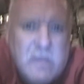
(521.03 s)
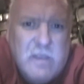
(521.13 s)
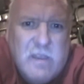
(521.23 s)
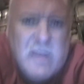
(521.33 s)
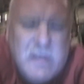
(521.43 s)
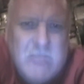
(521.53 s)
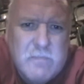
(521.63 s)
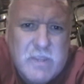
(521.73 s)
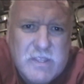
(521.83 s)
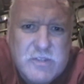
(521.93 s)
I didn't
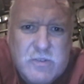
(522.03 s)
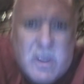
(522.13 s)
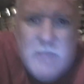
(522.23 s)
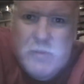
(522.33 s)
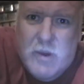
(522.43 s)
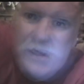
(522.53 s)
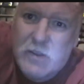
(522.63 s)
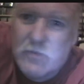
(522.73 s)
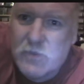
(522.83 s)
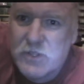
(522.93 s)
bring the tripod
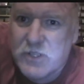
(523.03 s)
out, which